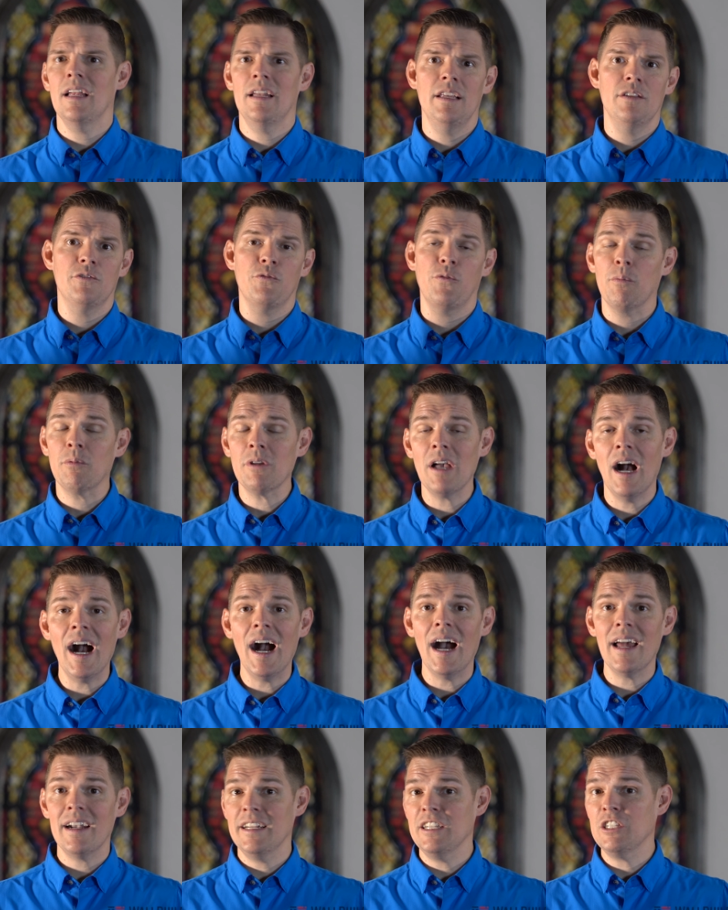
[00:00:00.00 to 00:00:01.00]
and he's from
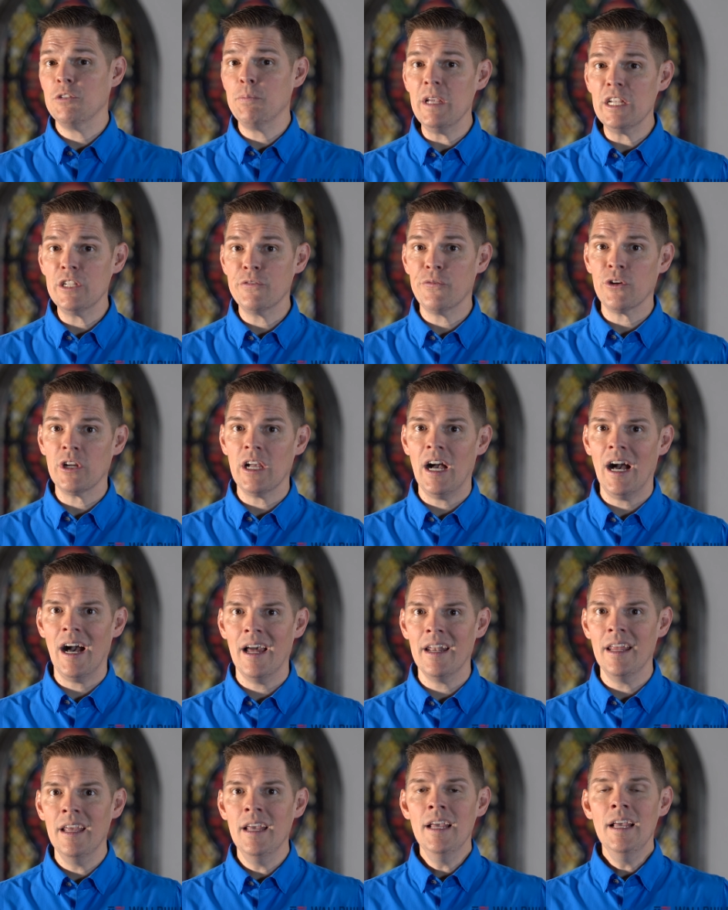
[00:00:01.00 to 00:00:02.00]
God and he speaks for
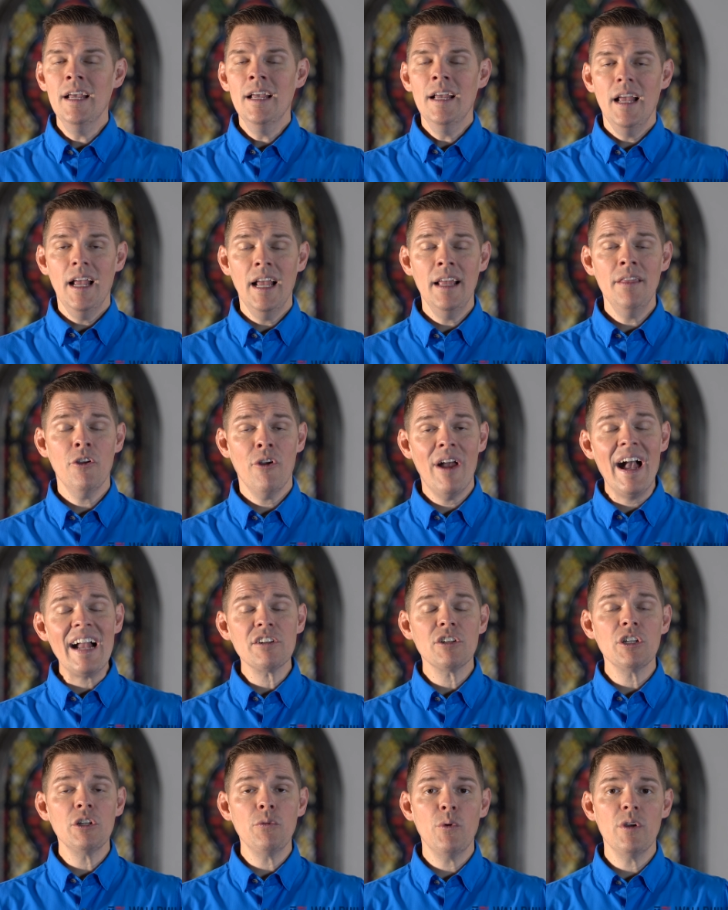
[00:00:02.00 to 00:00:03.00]
God. And there
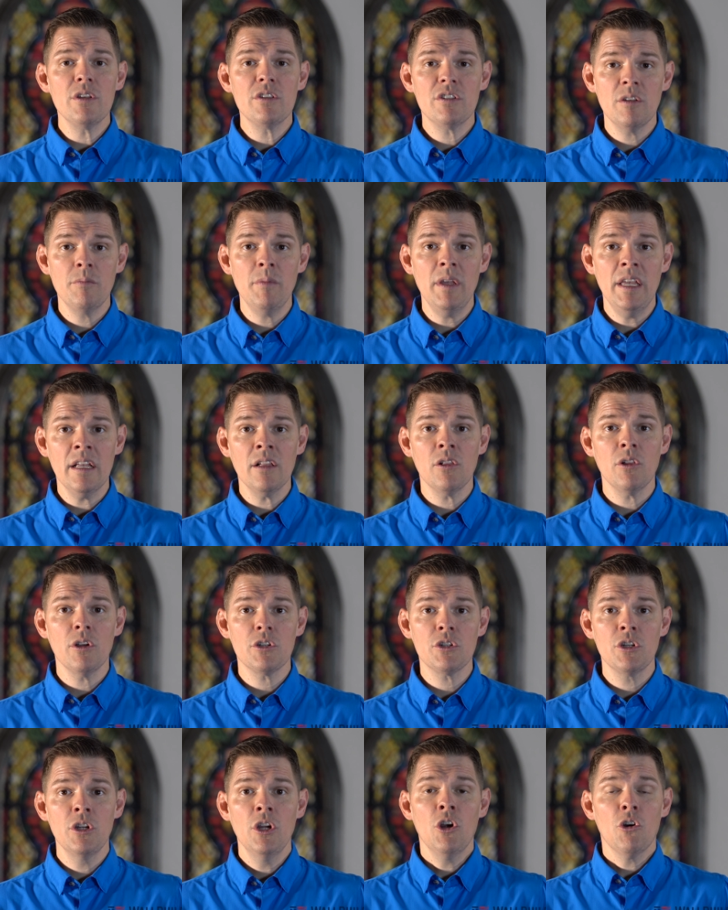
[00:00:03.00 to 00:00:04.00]
actually was some
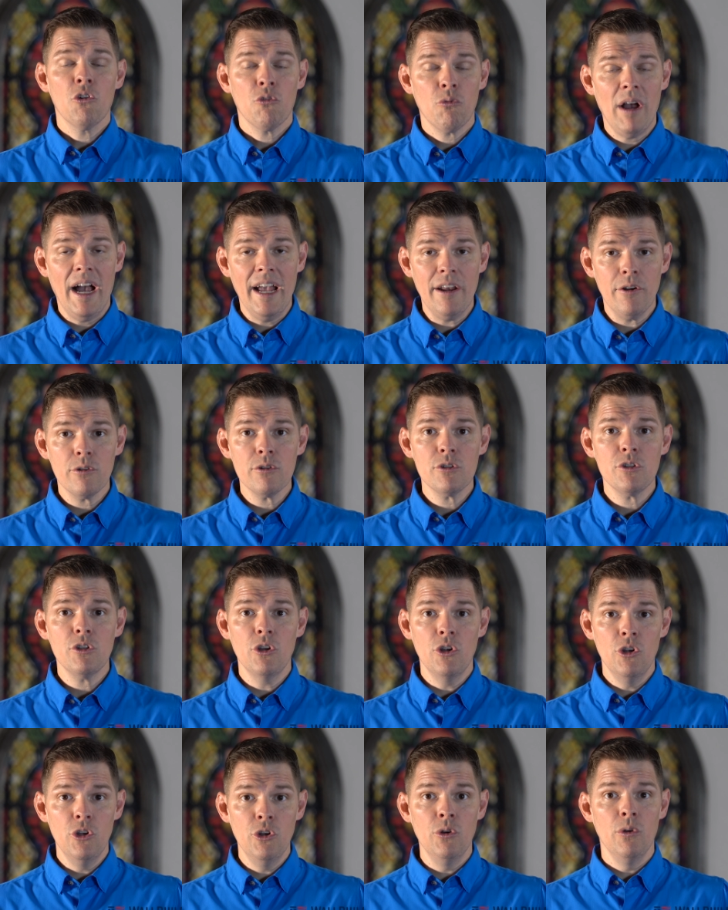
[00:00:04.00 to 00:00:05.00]
English writers
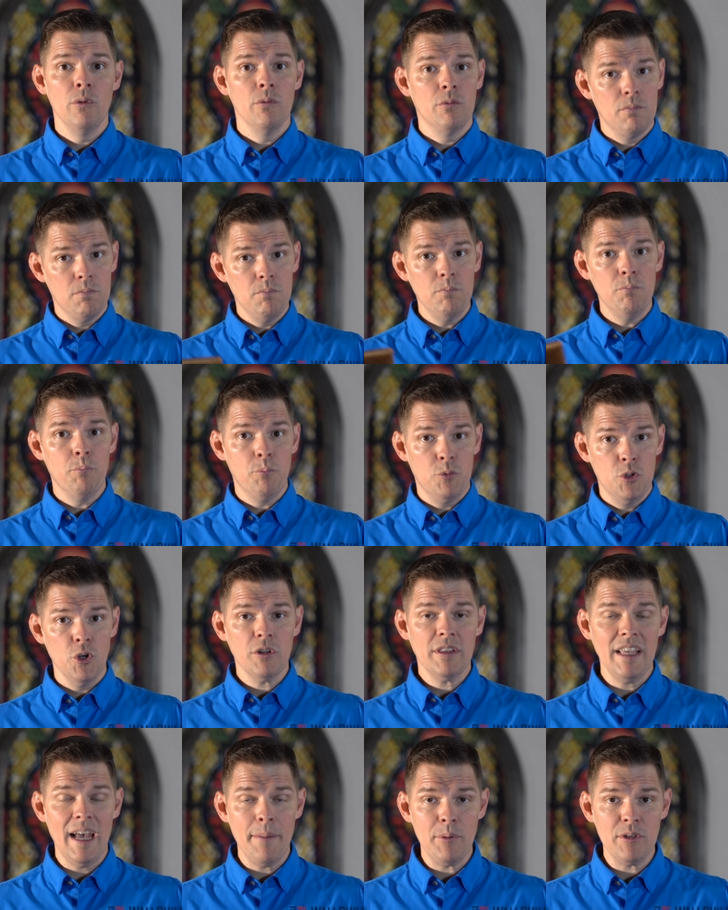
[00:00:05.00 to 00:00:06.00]
who
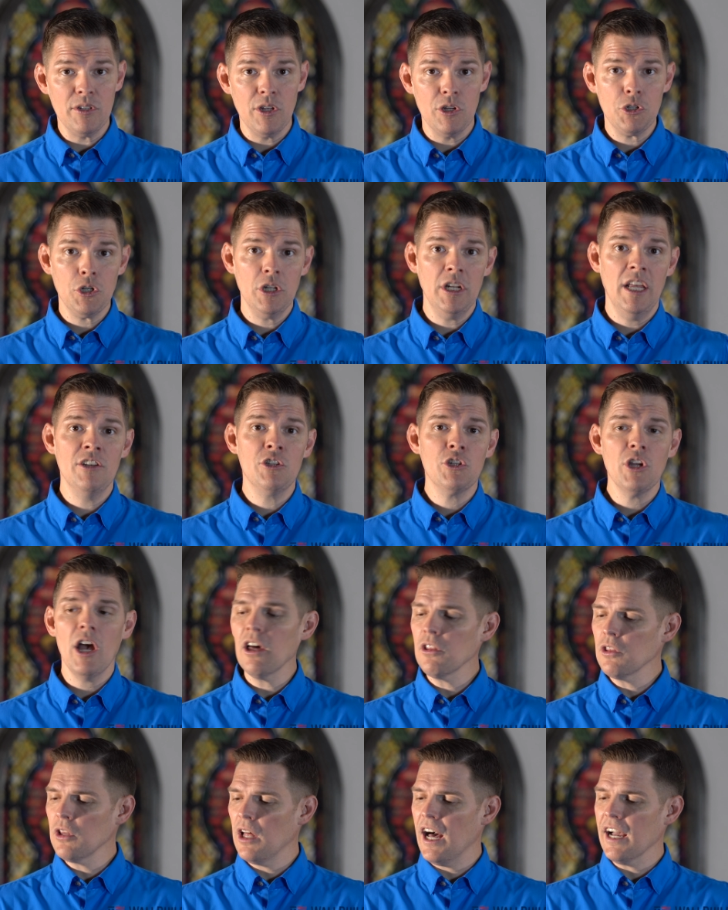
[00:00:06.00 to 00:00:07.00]
took that position. And
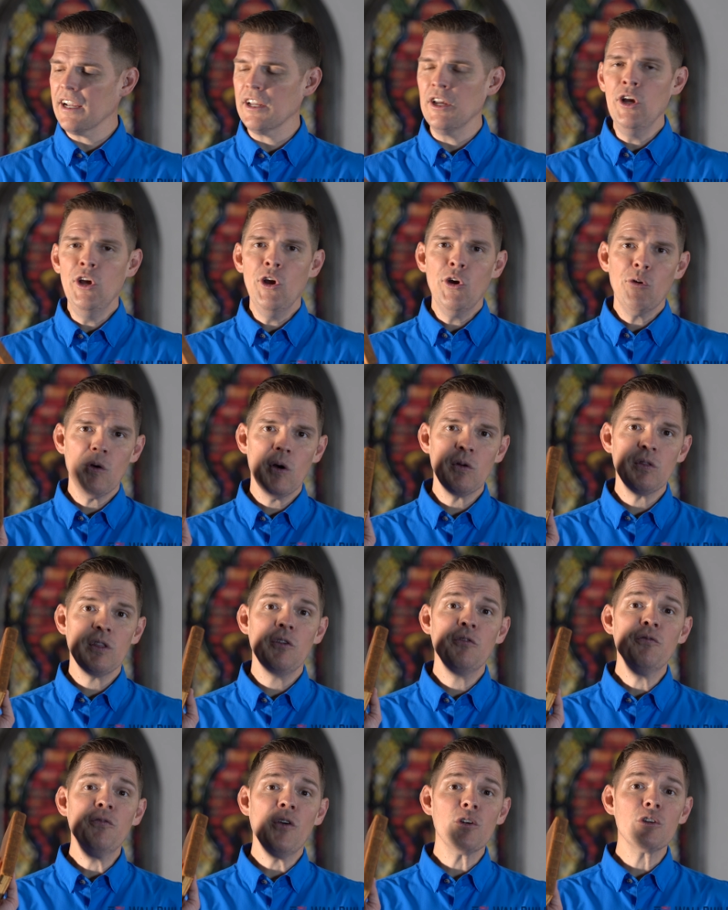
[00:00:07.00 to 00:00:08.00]
John Locke wrote
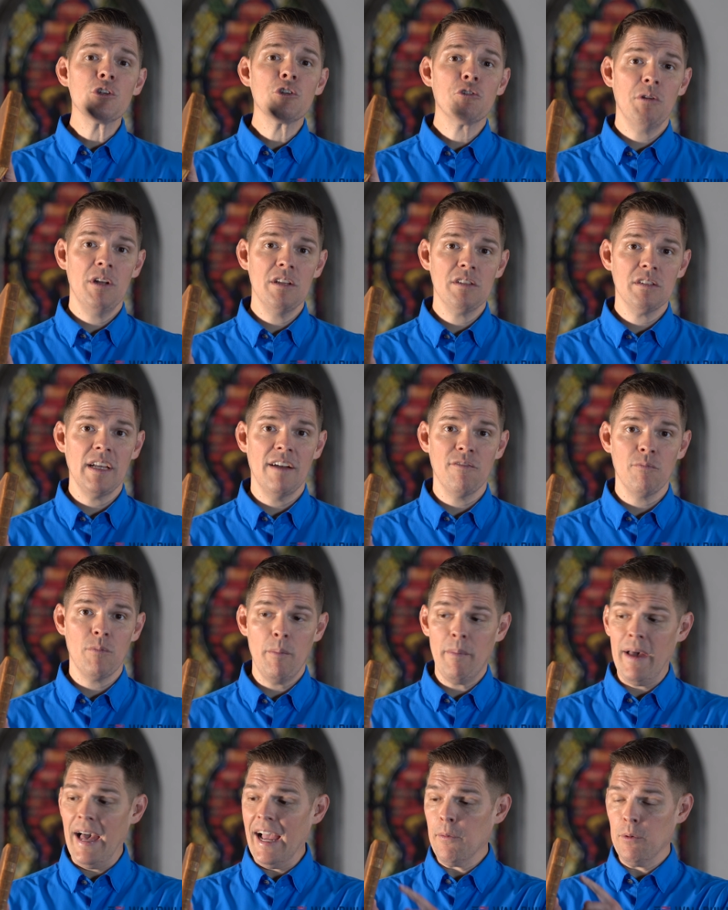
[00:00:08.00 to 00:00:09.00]
the first treatise of
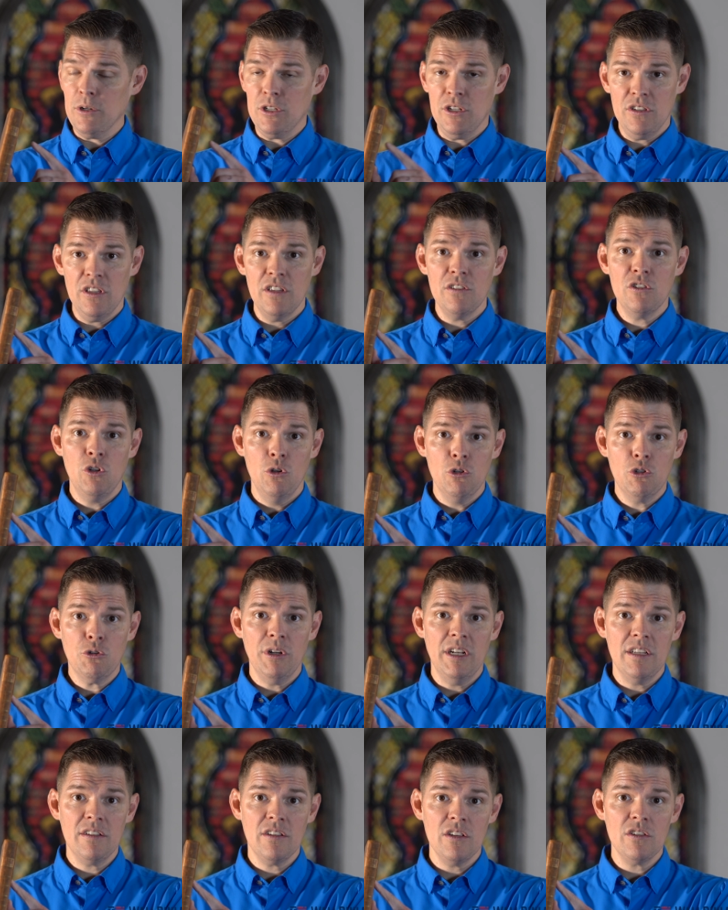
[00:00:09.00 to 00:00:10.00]
government back, which is those two
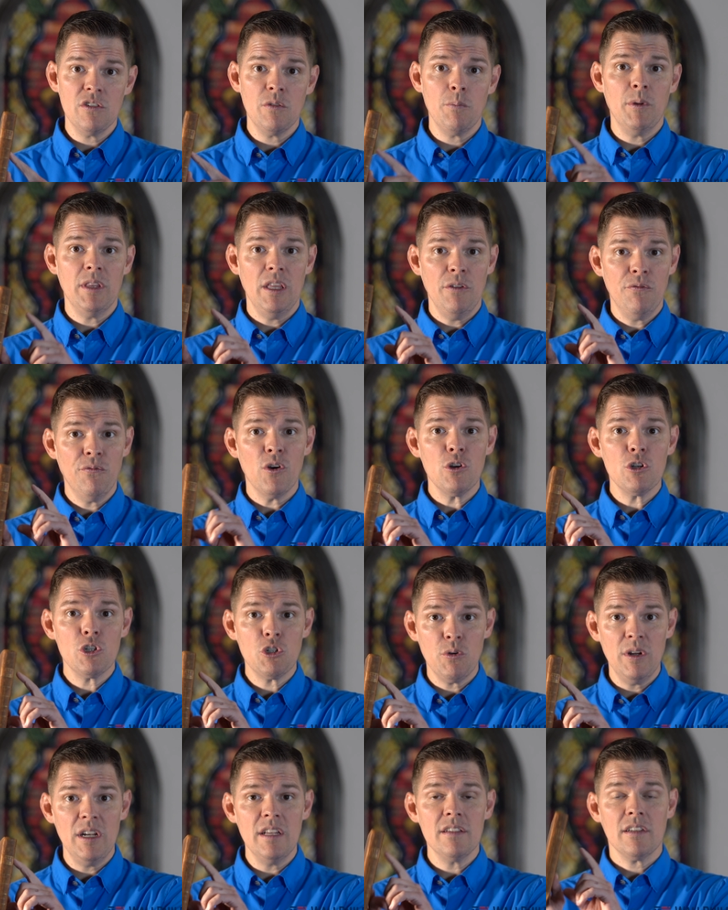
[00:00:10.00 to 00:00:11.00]
treatises, but the first
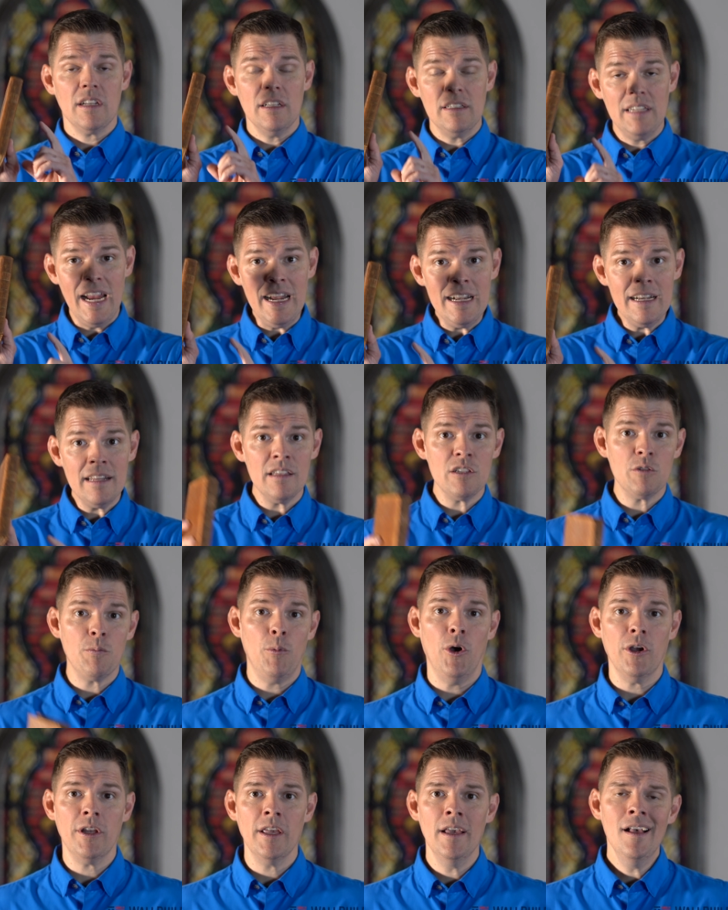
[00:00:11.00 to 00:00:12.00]
treatise contained in this
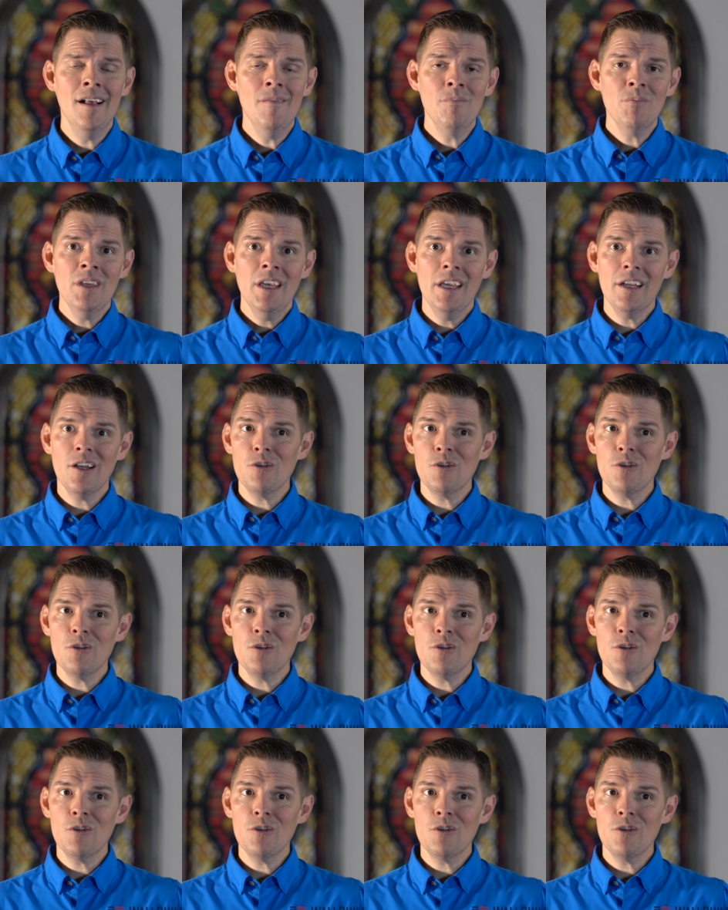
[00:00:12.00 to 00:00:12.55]
book, he